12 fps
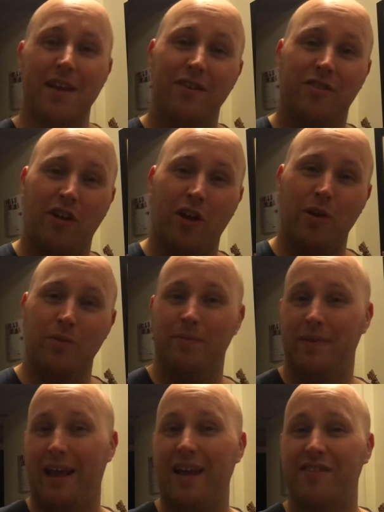So
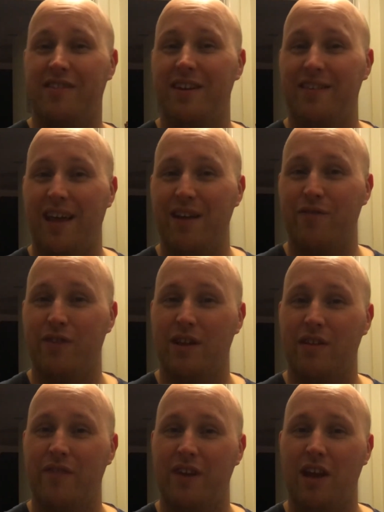that's it then for
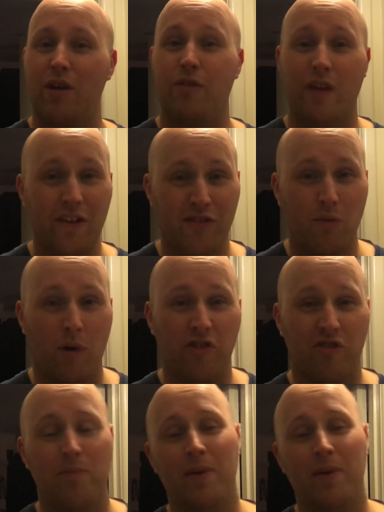another video. Thanks for watching.